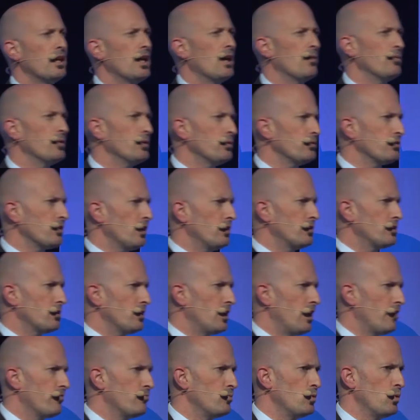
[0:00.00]
And we also
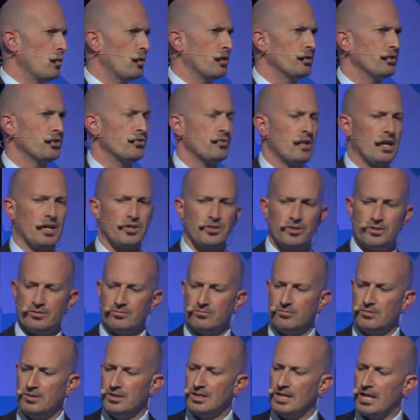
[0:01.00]
do have more
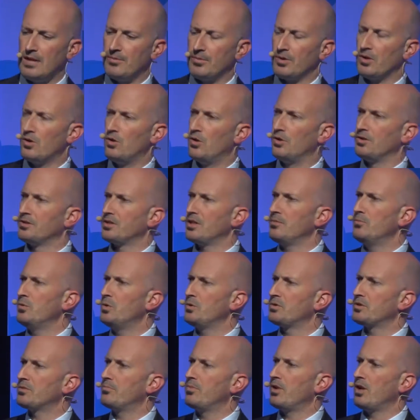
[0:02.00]
construction coming on, so
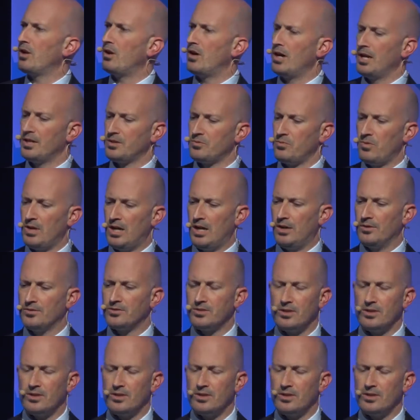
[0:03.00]
more supply as well.